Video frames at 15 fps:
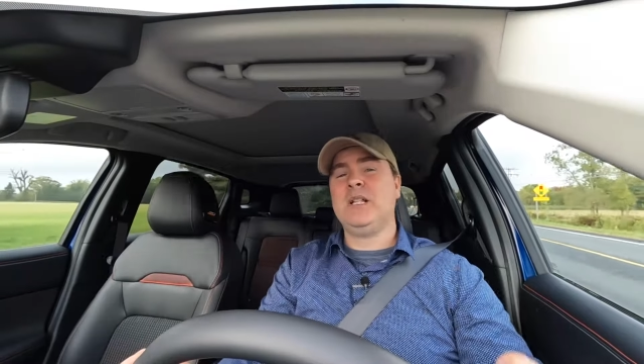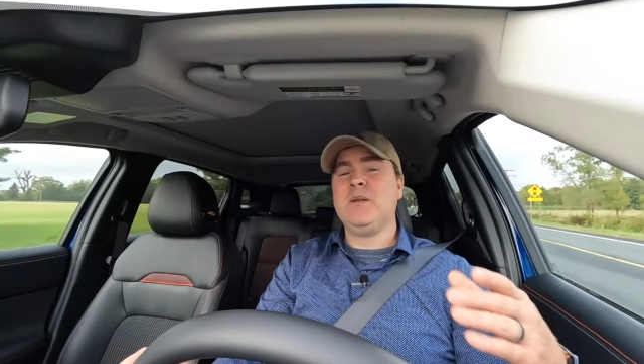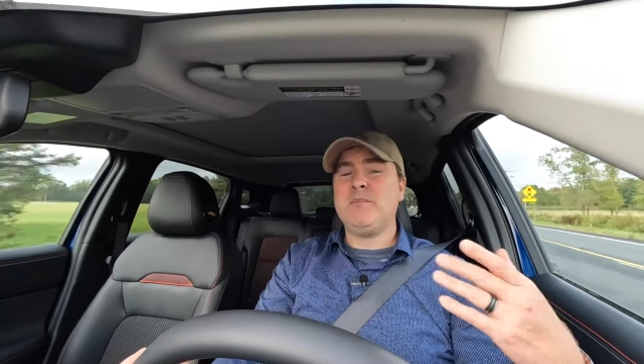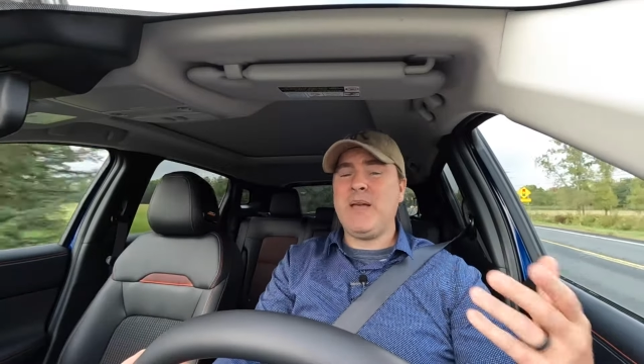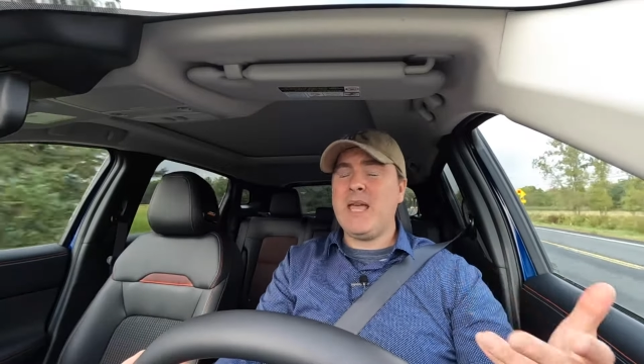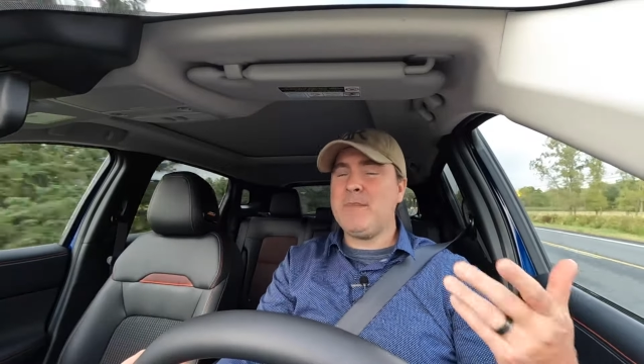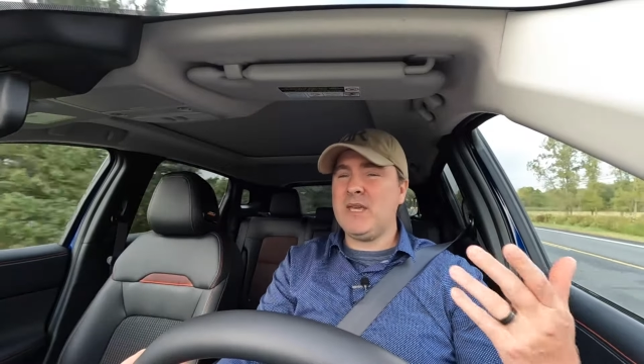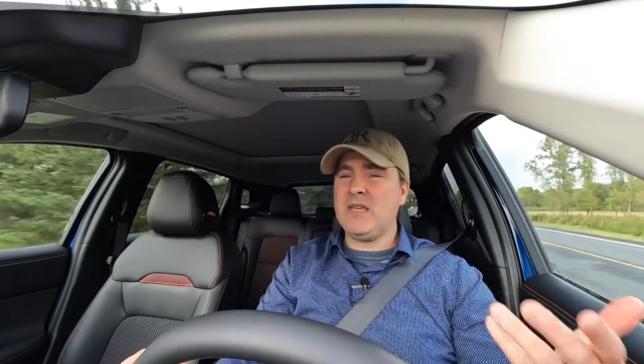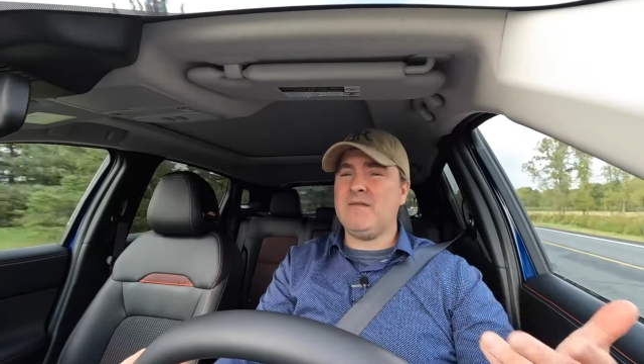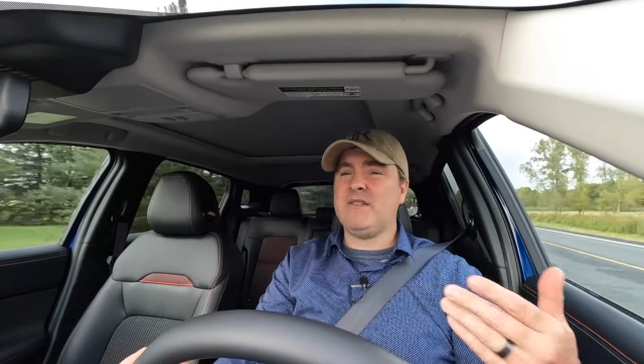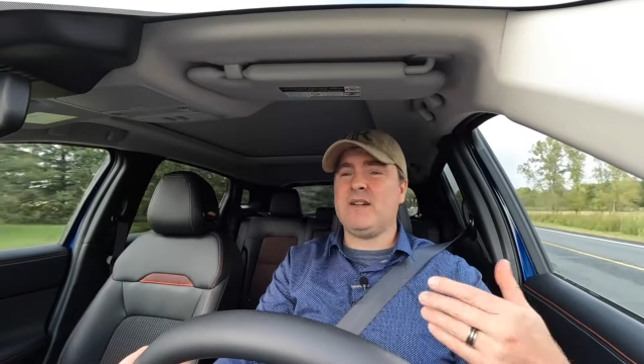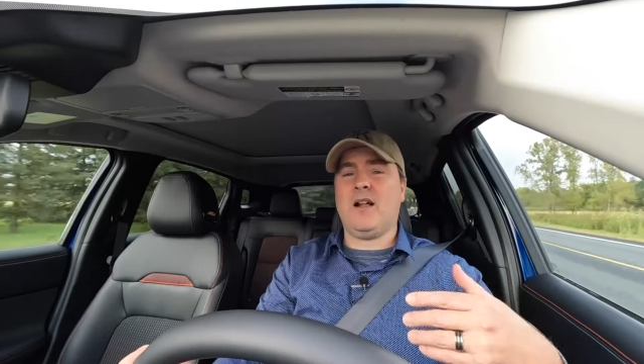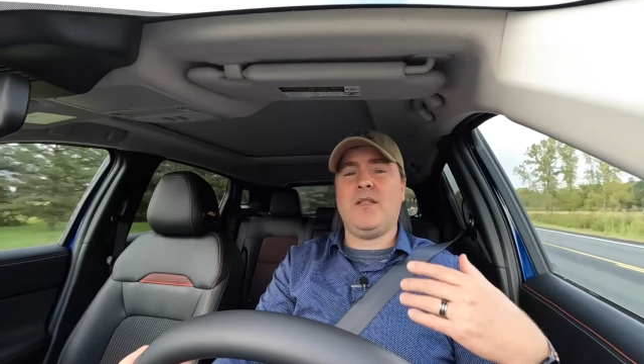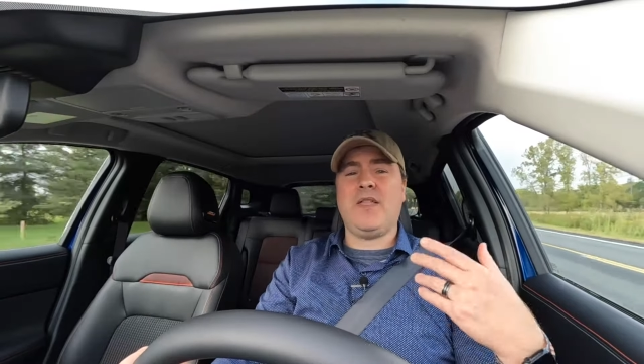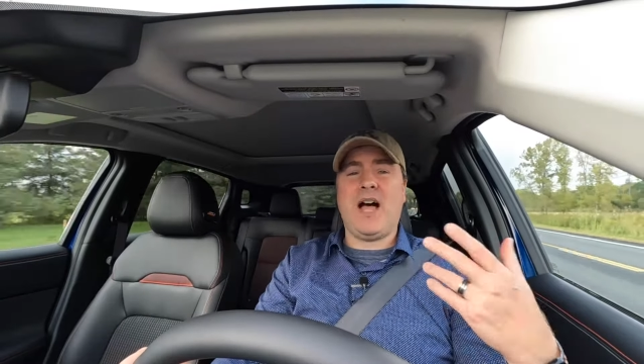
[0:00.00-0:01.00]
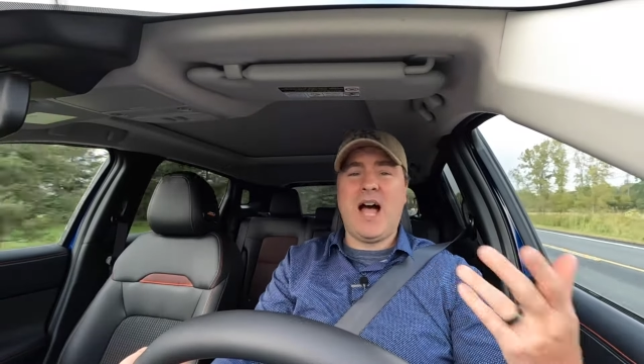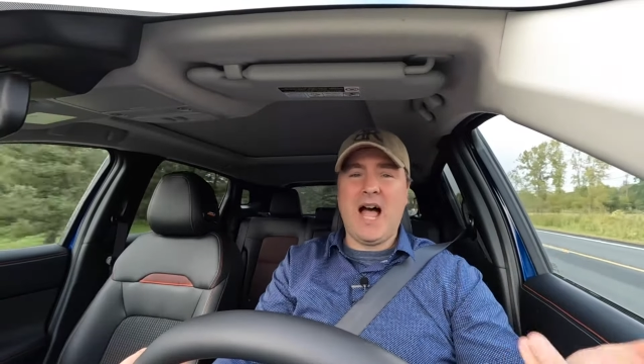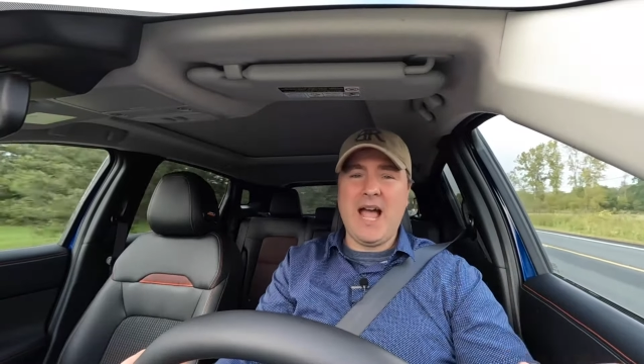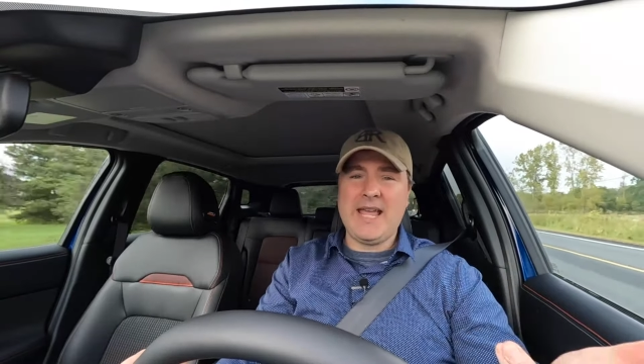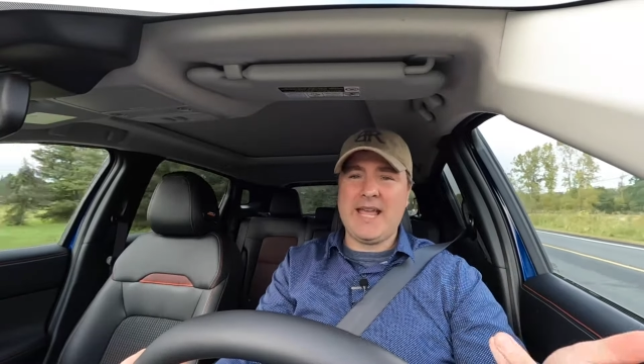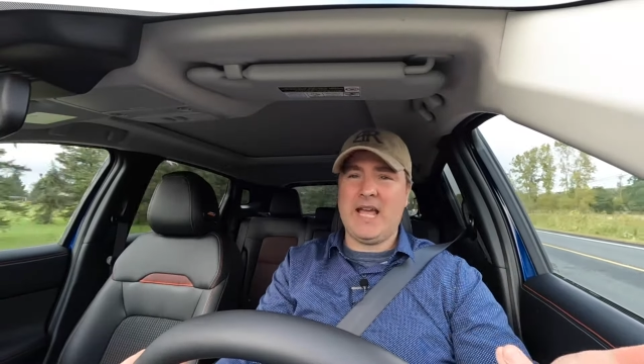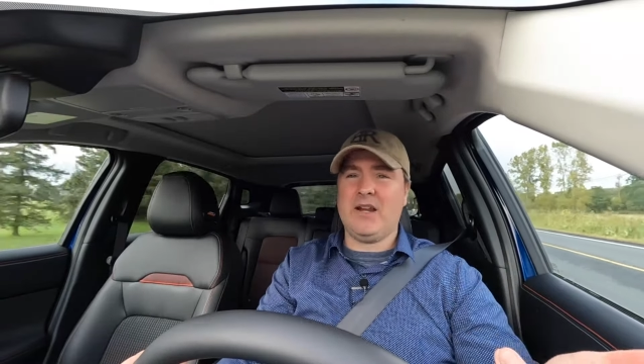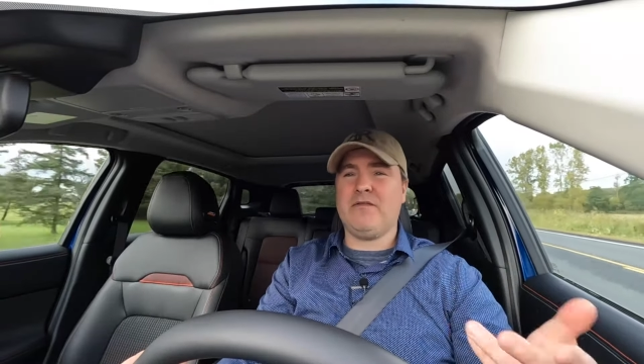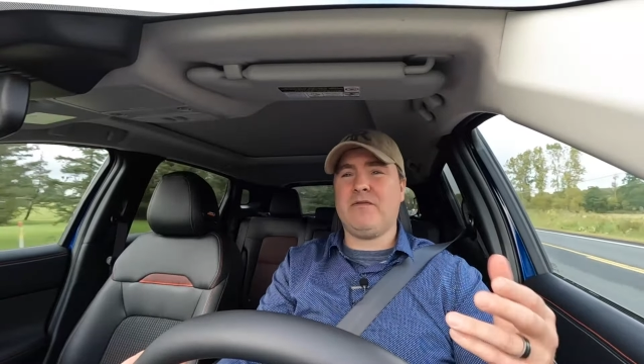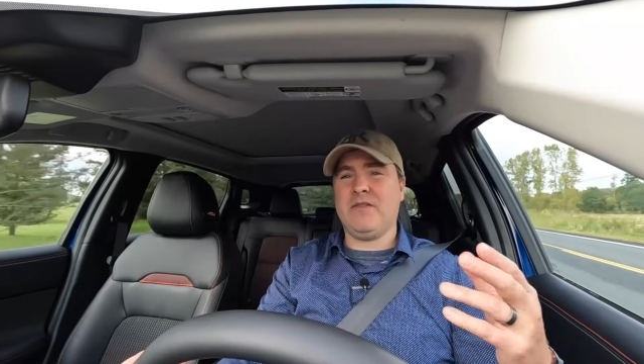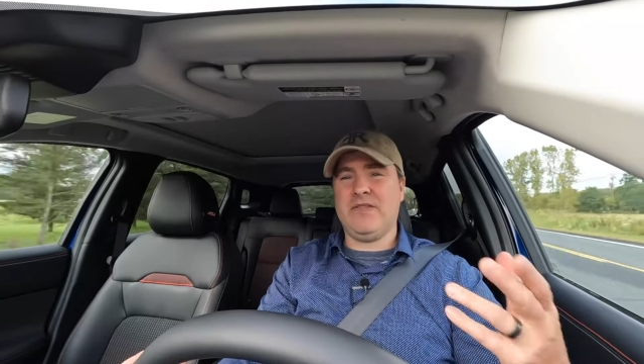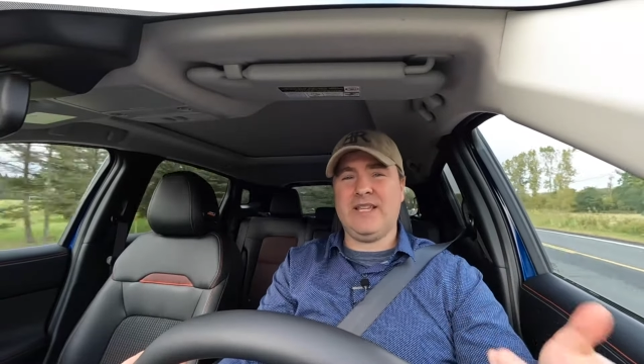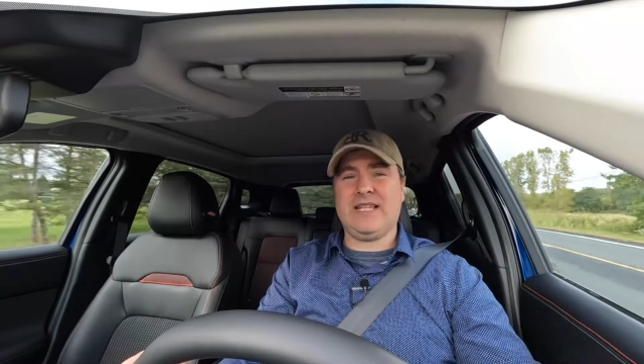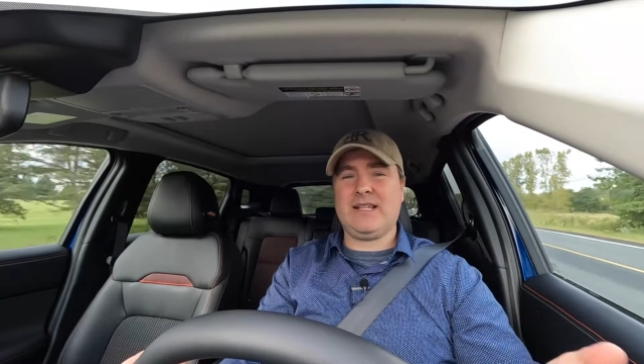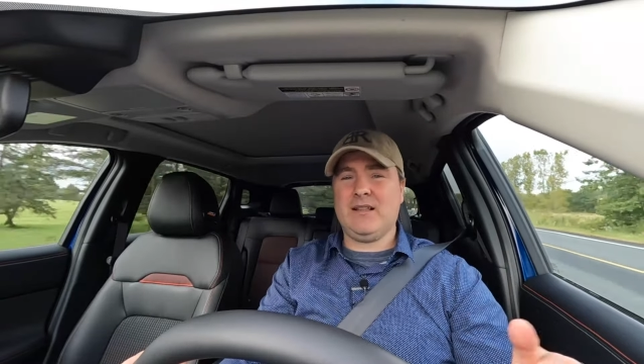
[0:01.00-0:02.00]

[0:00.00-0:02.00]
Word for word: maybe even on the high end for this